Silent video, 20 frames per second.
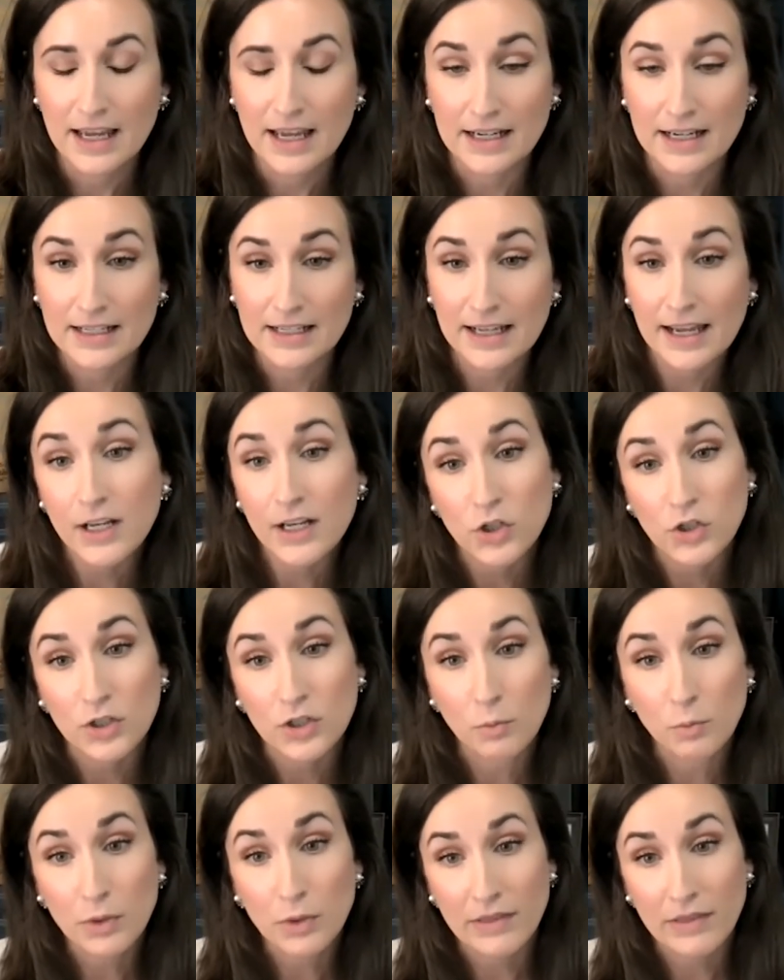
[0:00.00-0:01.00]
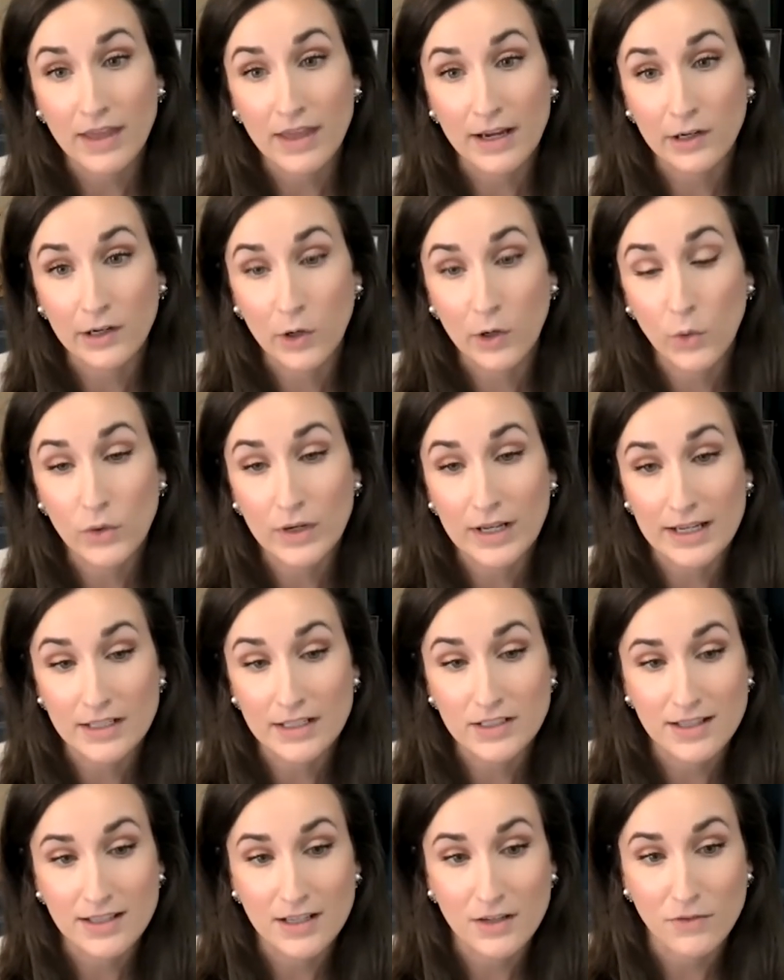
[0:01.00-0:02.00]
And again, you can put that code
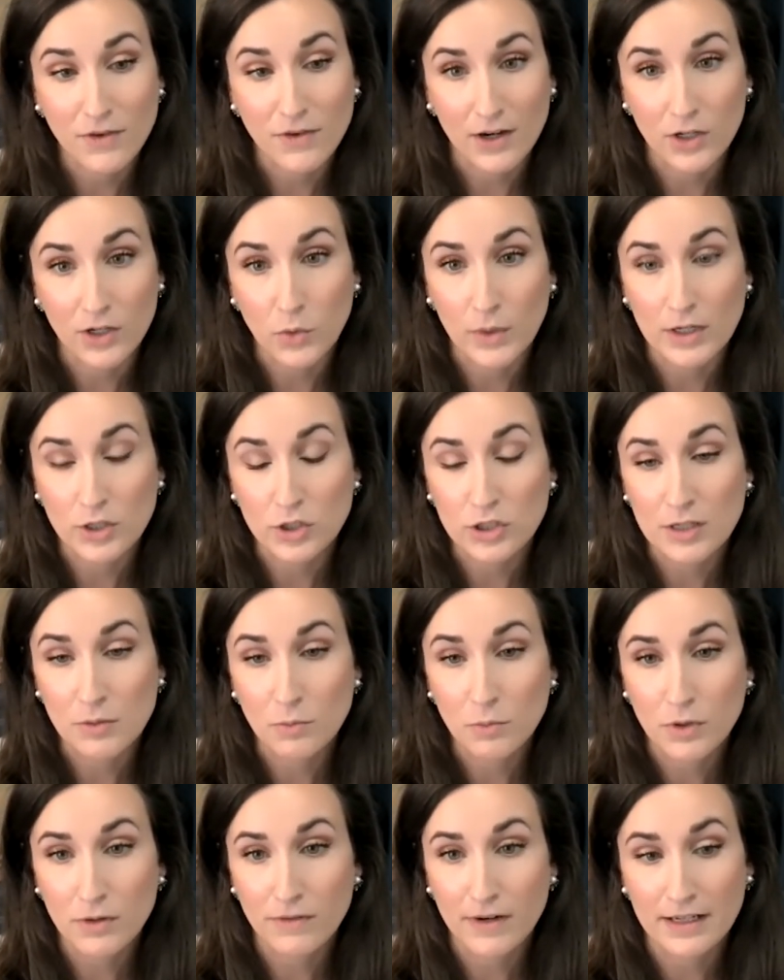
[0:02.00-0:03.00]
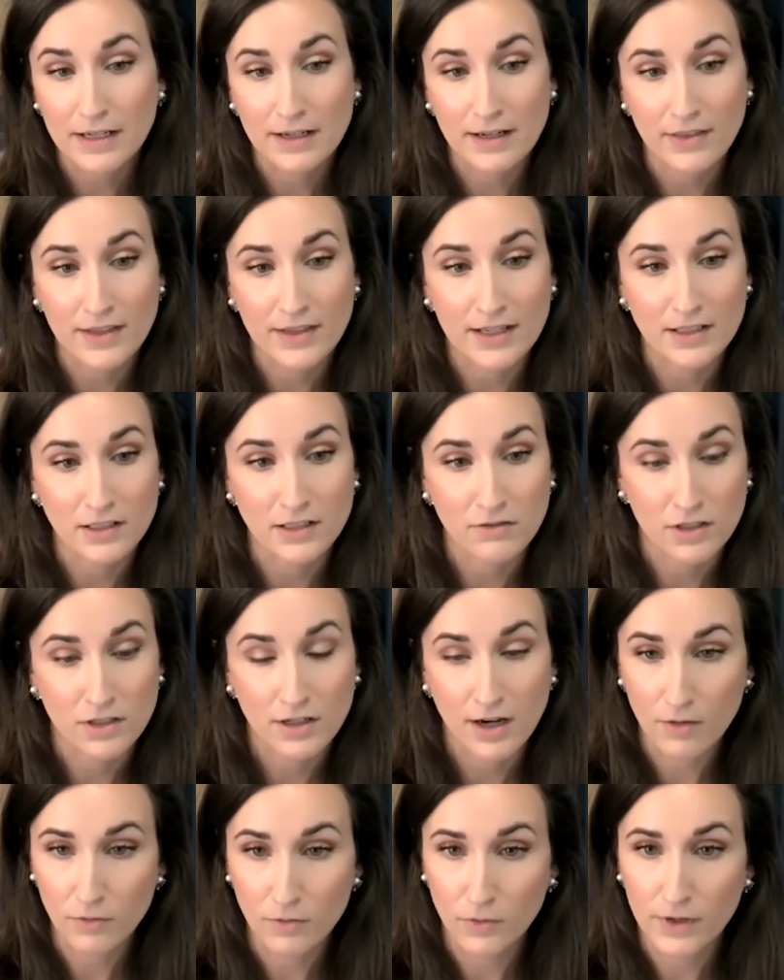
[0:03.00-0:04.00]
into the evaluation provided at the end of the
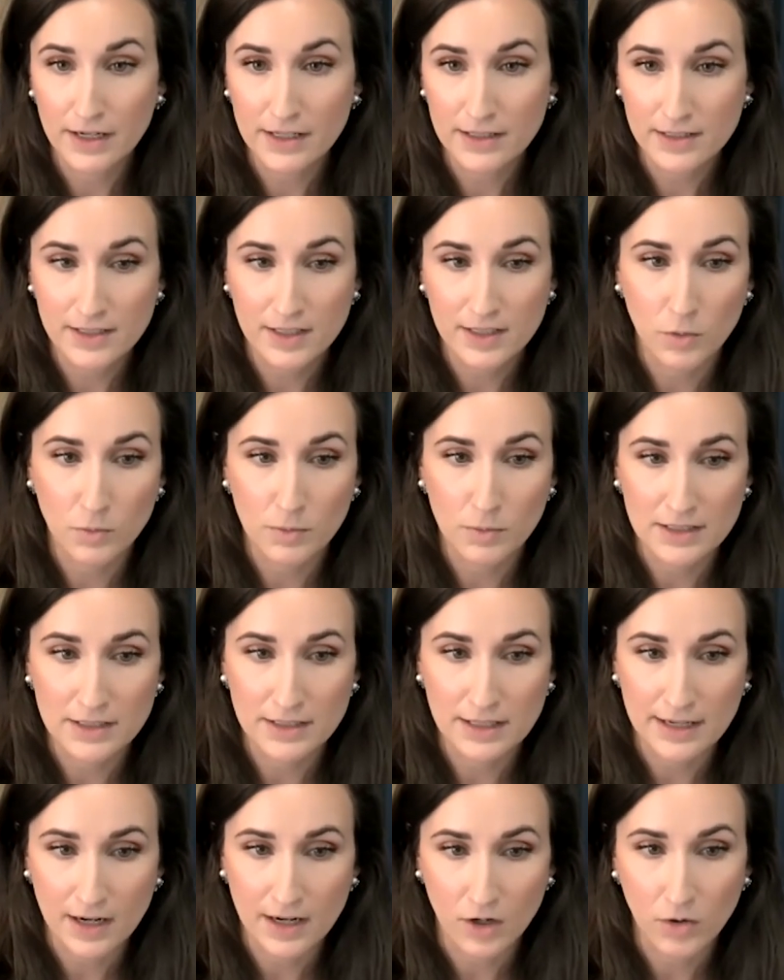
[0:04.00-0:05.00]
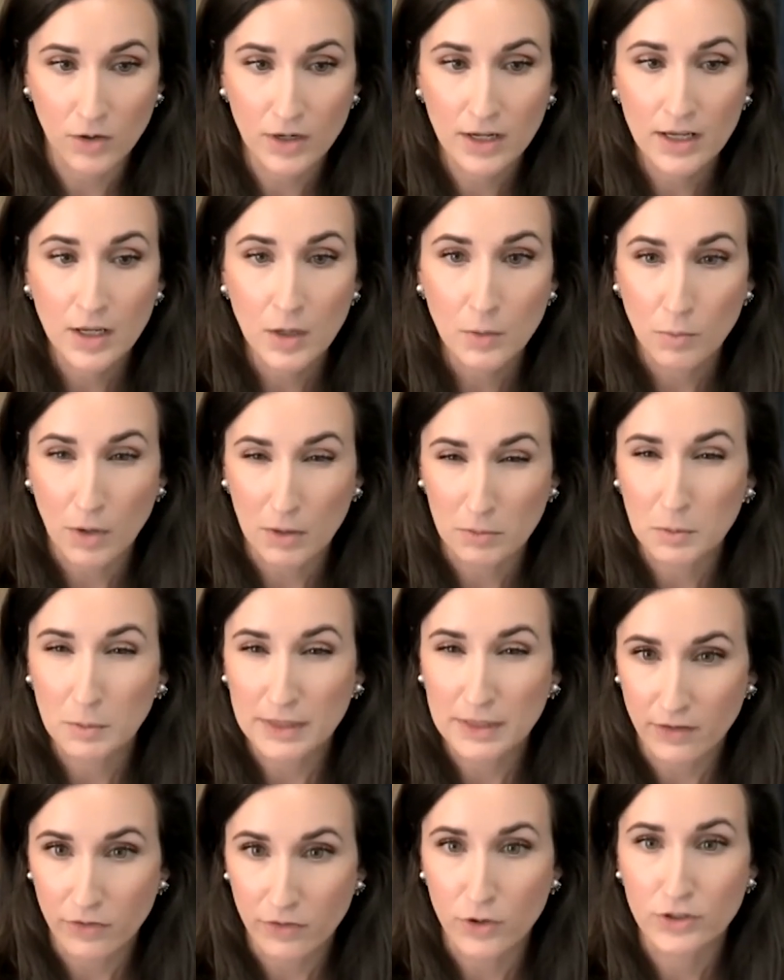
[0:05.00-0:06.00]
conference. It'll be sent out
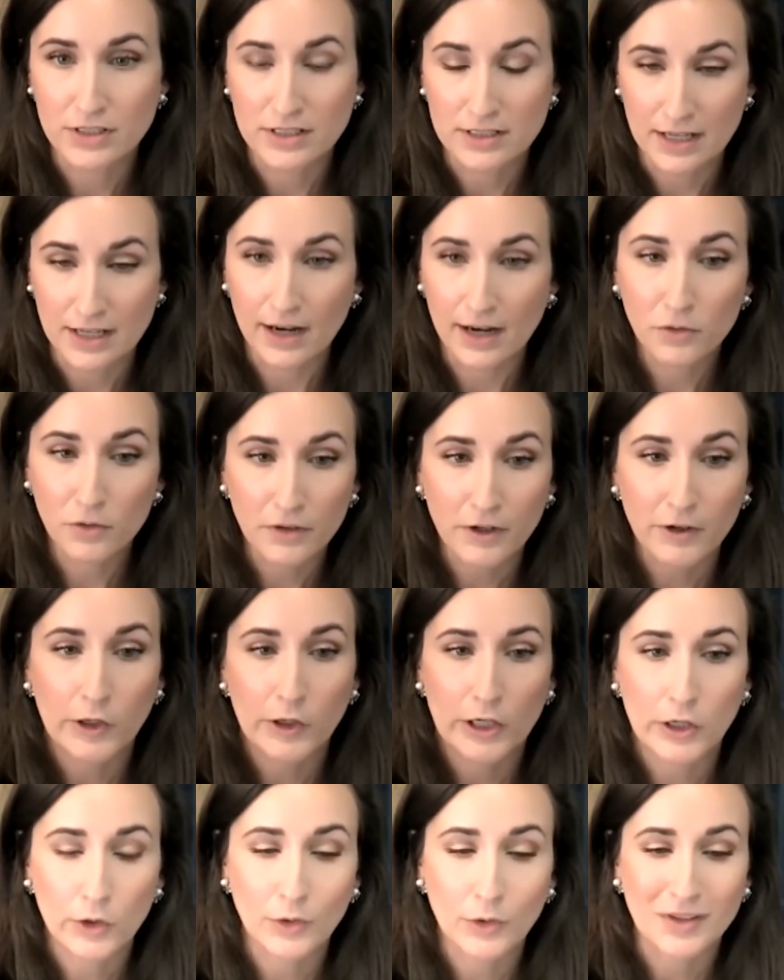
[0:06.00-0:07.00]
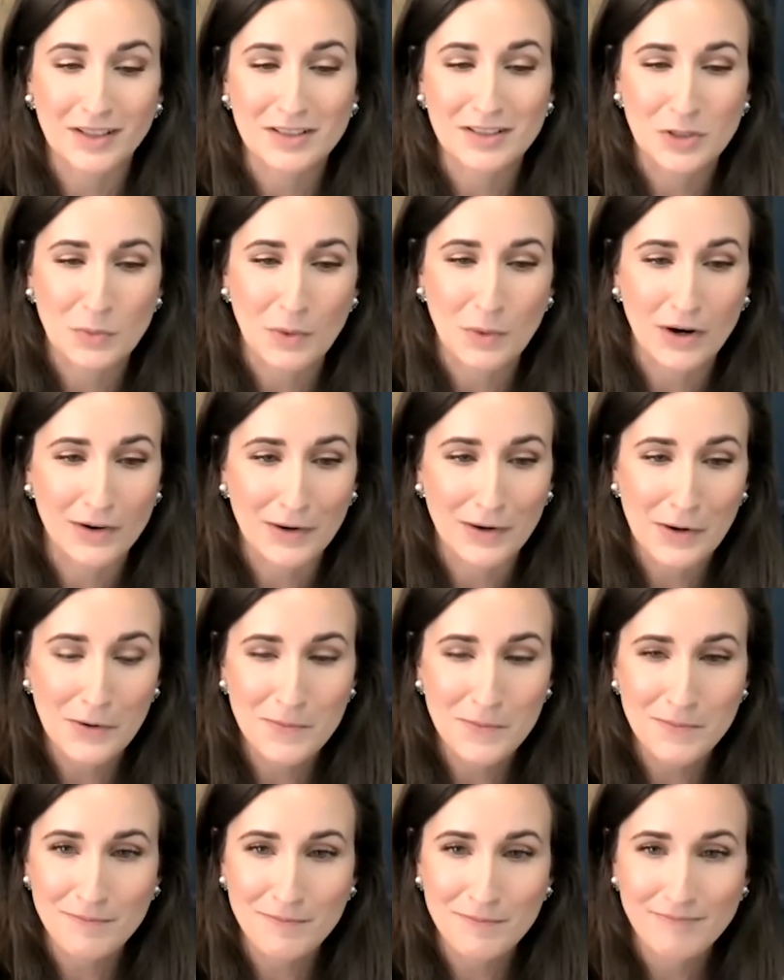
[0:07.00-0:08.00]
probably either today or very early
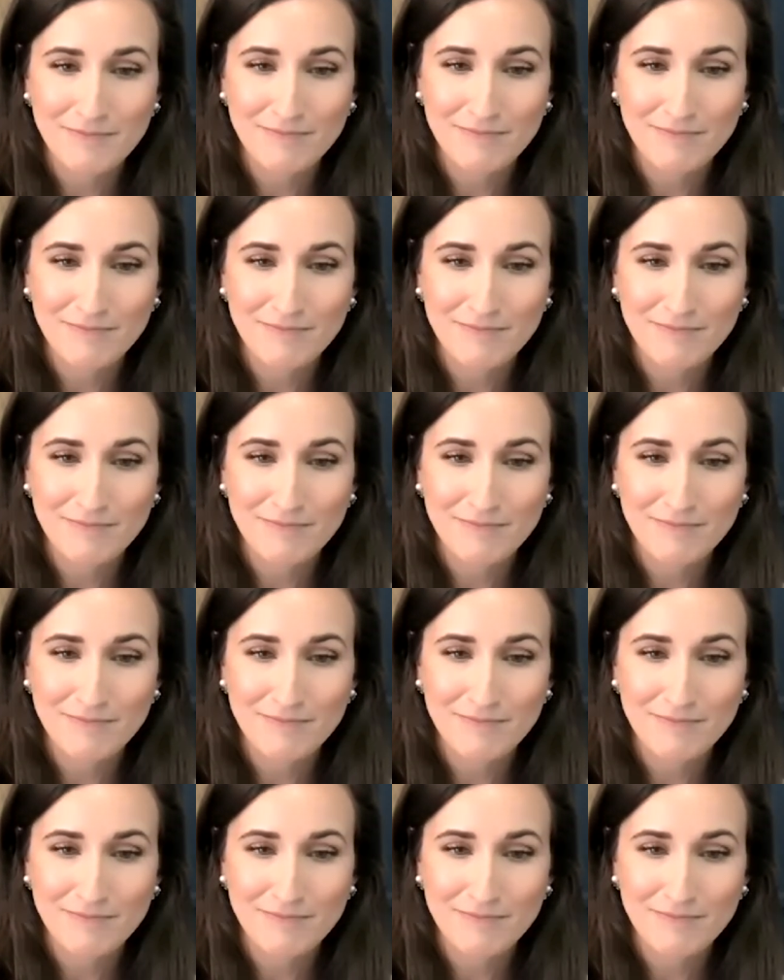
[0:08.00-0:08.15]
tomorrow.